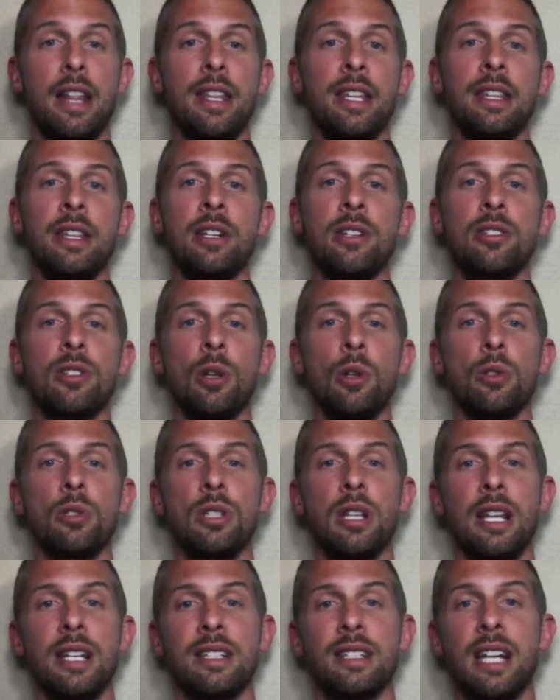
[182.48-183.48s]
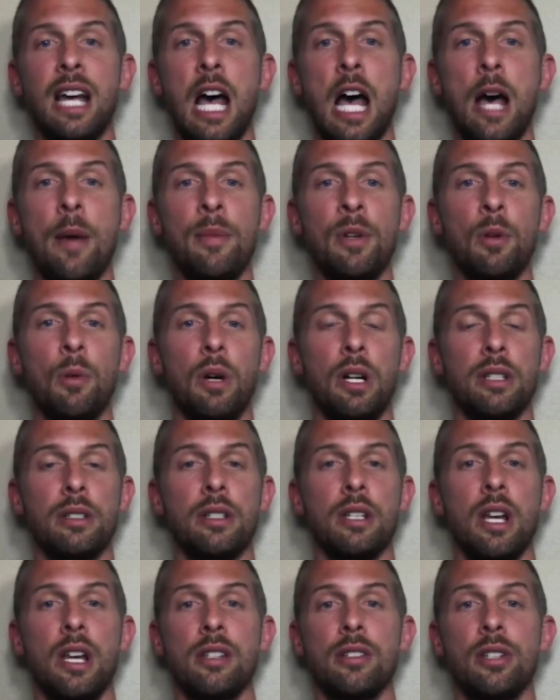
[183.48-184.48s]
And then there's those less common
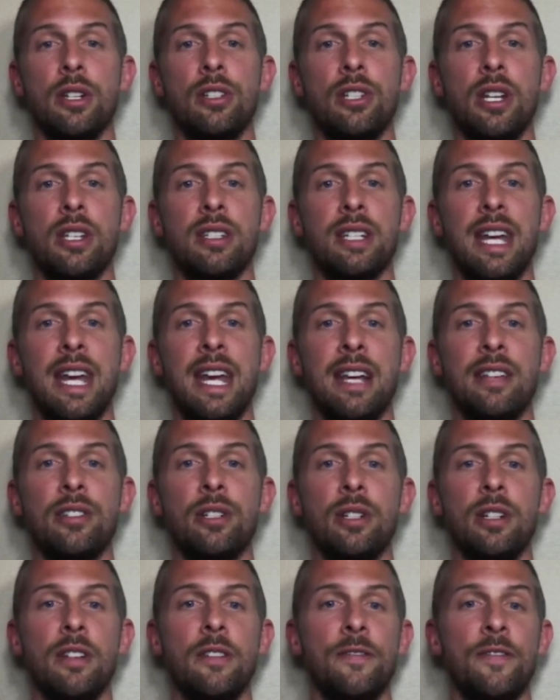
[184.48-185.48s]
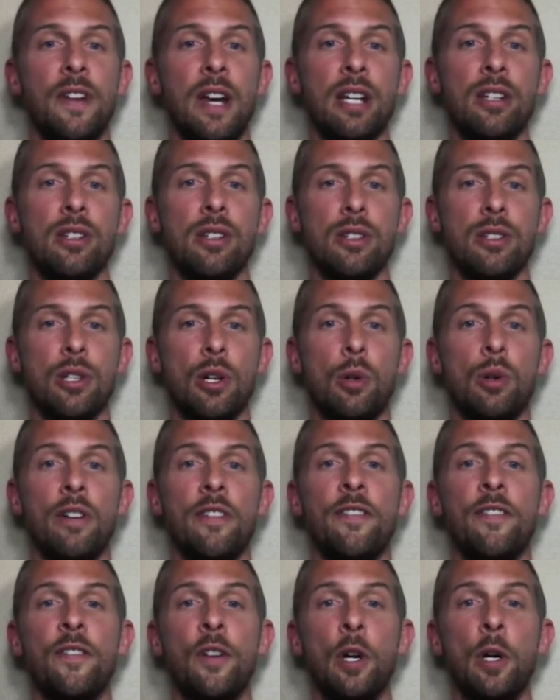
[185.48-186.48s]
ones such as cancer and infections or
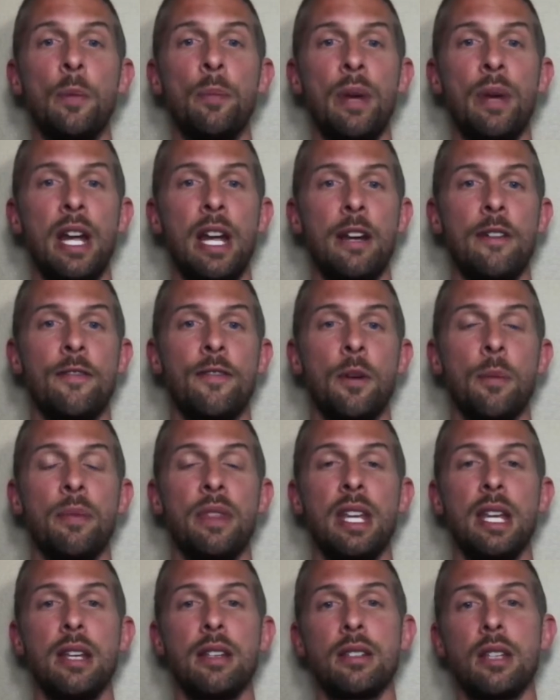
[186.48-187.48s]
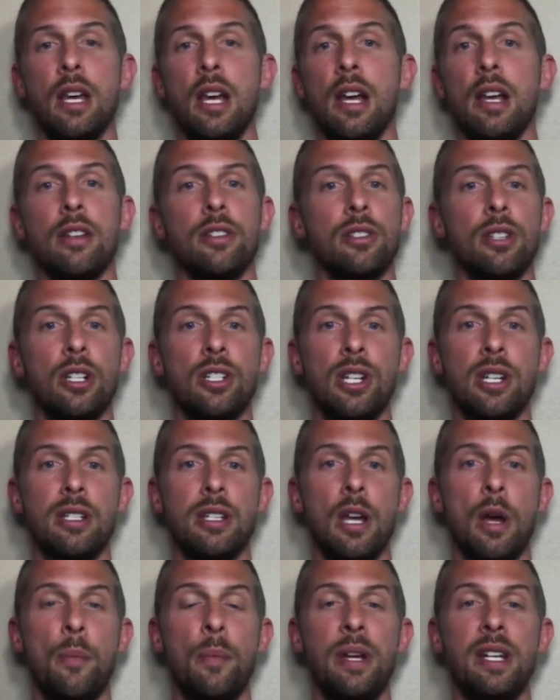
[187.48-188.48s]
referred pain from things such
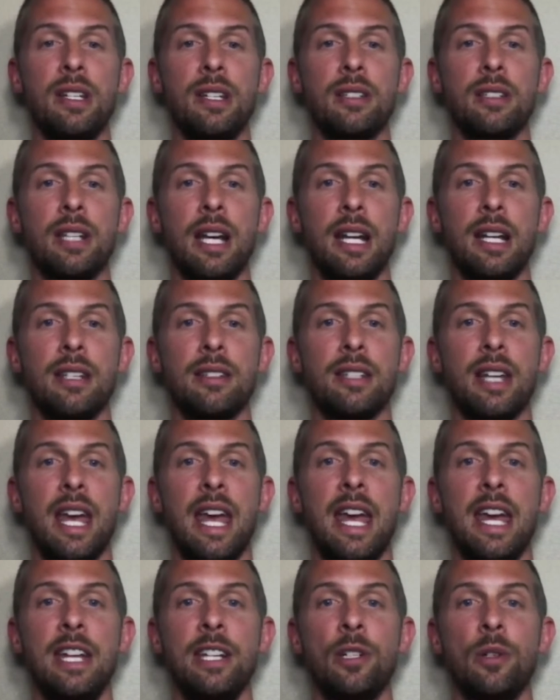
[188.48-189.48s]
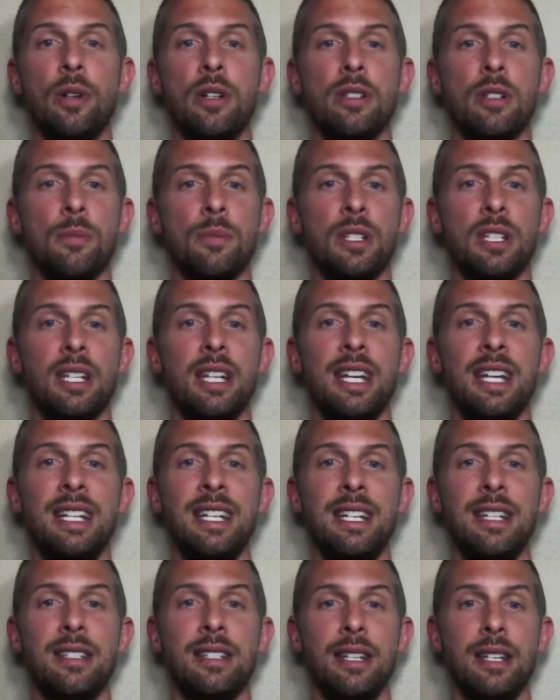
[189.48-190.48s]
as appendicitis, aneurysms,
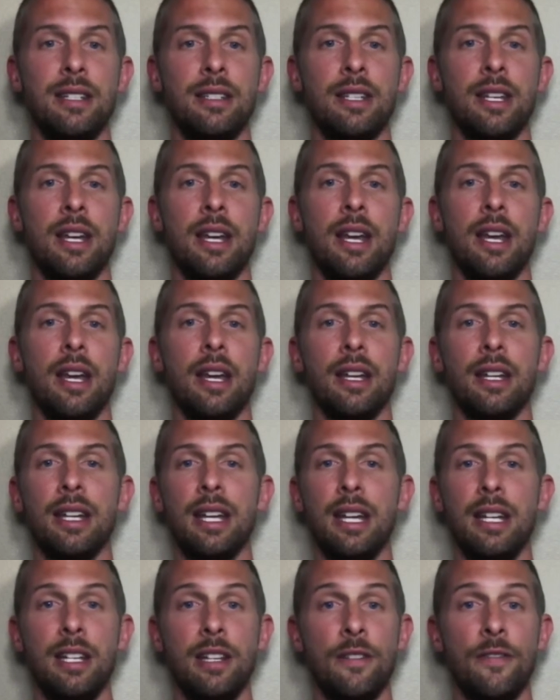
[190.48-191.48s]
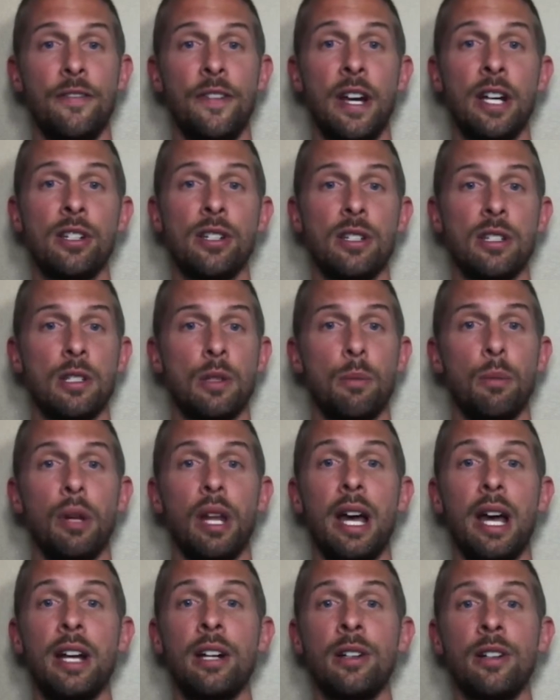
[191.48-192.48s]
kidney disease, kidney infections,
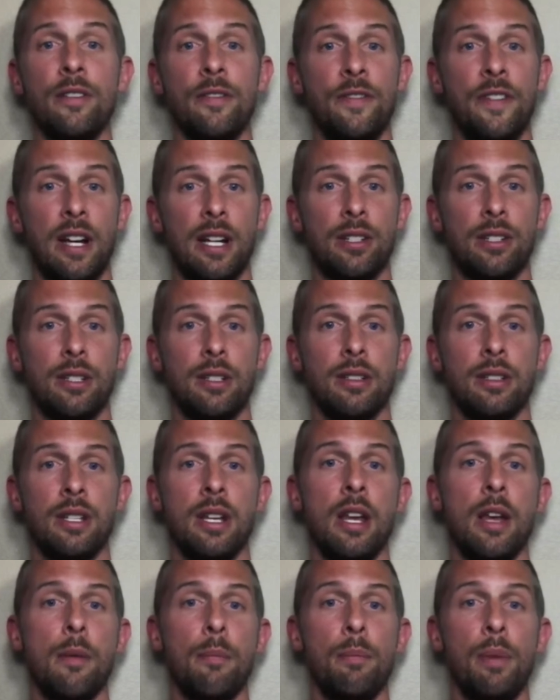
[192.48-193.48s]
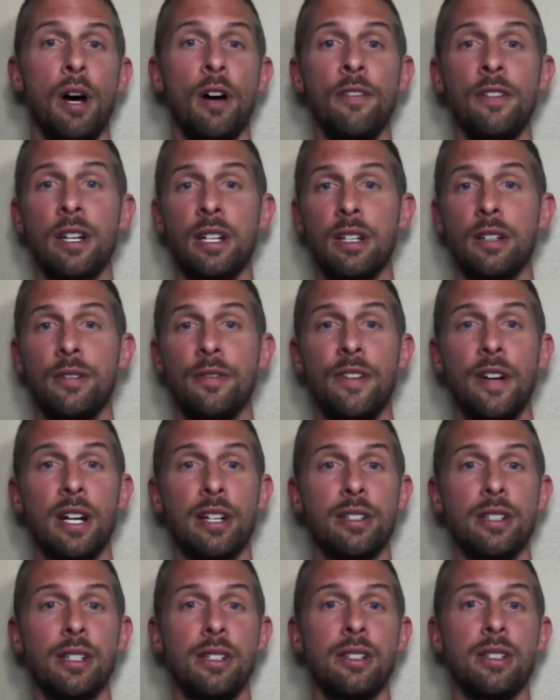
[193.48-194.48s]
bladder infections, pelvic
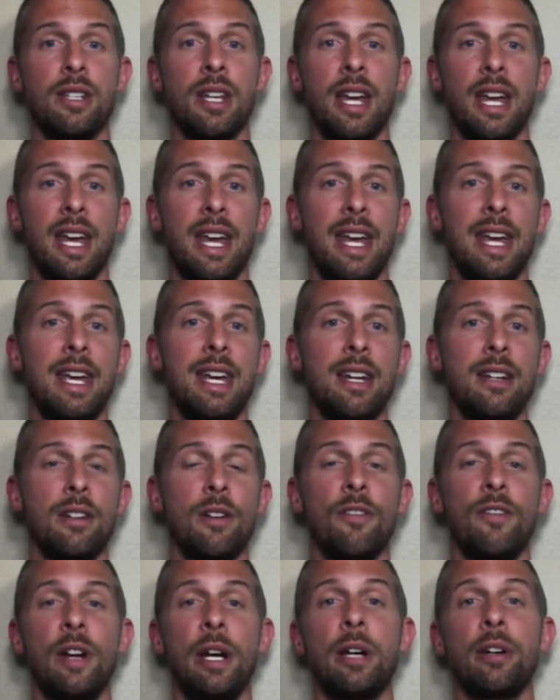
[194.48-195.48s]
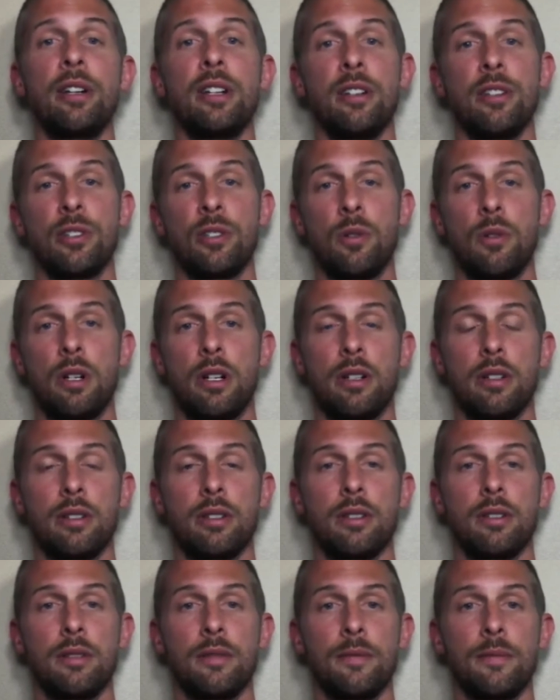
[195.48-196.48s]
infections, and ovarian
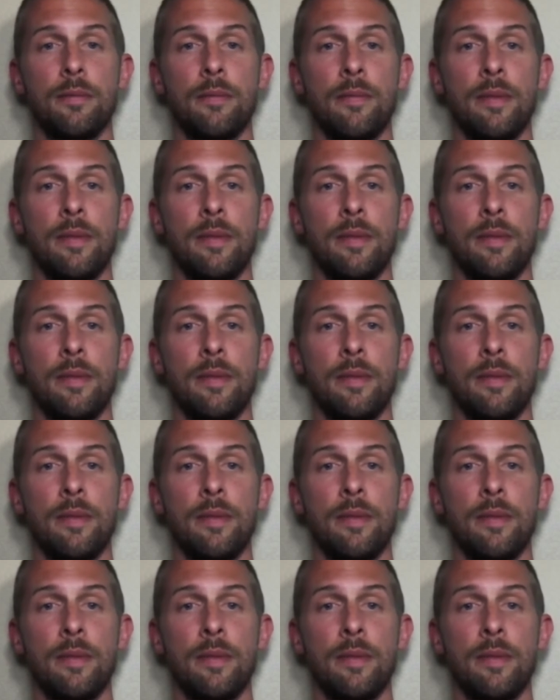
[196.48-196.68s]
disorders.